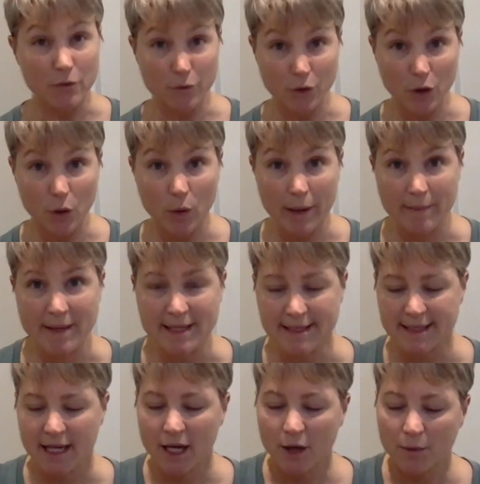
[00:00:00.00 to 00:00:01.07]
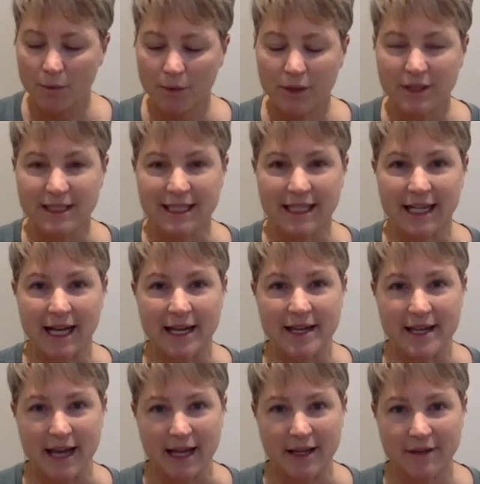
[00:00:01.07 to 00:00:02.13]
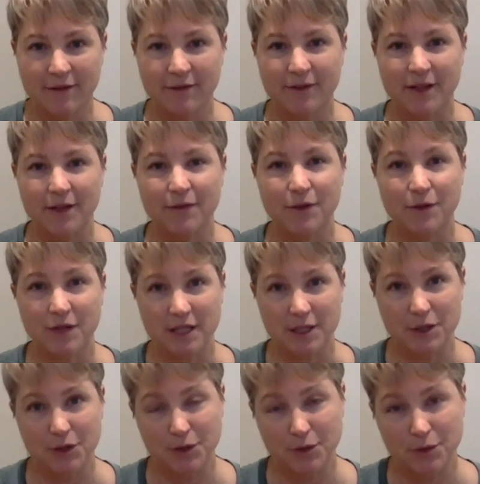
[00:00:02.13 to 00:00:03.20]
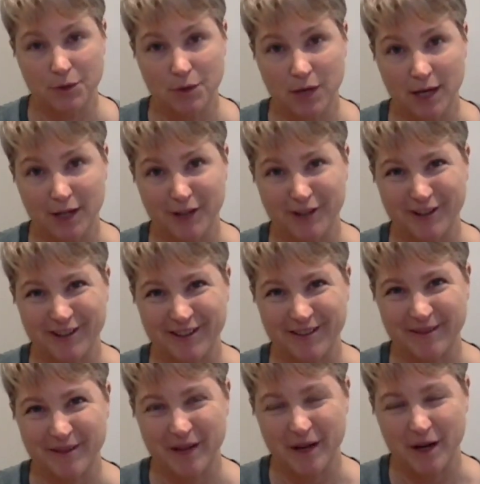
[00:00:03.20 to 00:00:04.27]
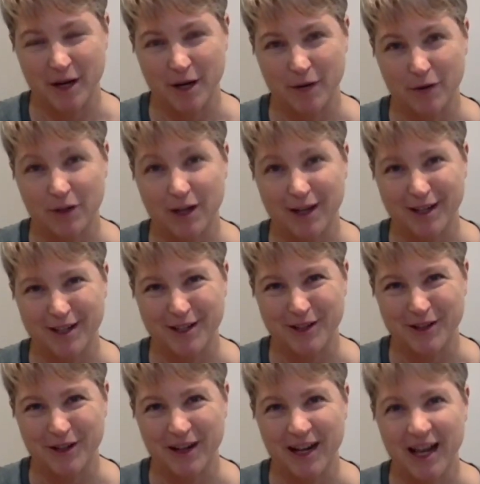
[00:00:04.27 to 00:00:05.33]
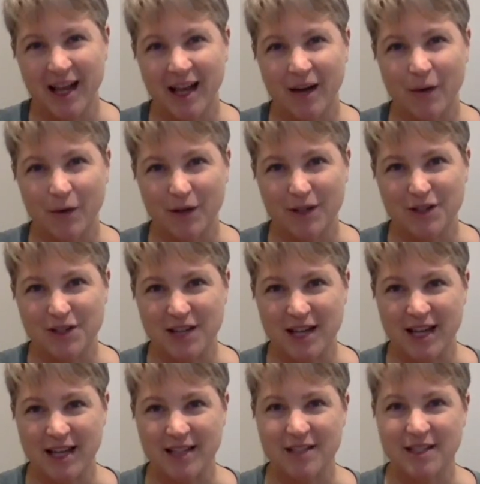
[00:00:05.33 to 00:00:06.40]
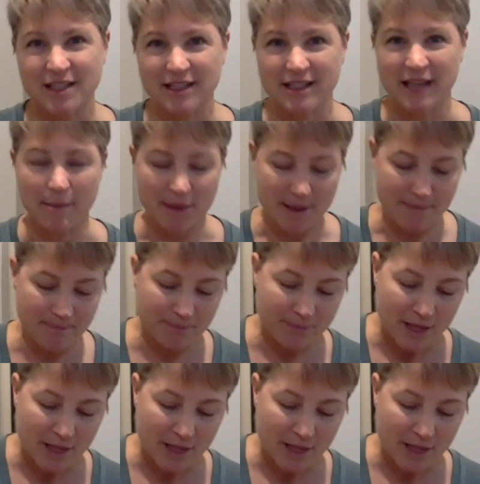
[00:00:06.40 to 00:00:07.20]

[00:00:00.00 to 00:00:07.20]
For equipment, we'll need a knife if you need to cut for cutting your orange and lemon.